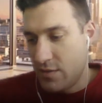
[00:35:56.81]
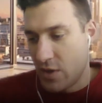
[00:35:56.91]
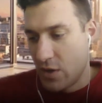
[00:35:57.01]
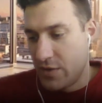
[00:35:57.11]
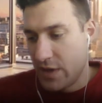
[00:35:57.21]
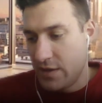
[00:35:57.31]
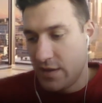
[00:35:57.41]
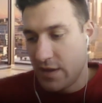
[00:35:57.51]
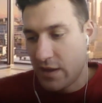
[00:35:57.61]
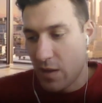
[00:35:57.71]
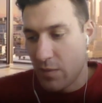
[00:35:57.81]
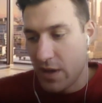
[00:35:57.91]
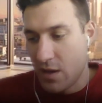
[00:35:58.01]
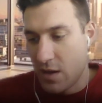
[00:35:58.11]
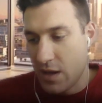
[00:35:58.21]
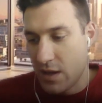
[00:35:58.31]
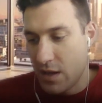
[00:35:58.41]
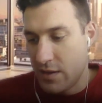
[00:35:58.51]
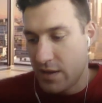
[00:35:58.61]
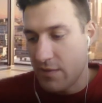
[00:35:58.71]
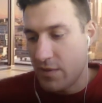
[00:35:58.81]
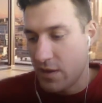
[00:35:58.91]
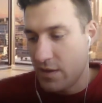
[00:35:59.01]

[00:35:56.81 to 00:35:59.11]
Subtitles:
So 66, I'll be in on it. Definitely.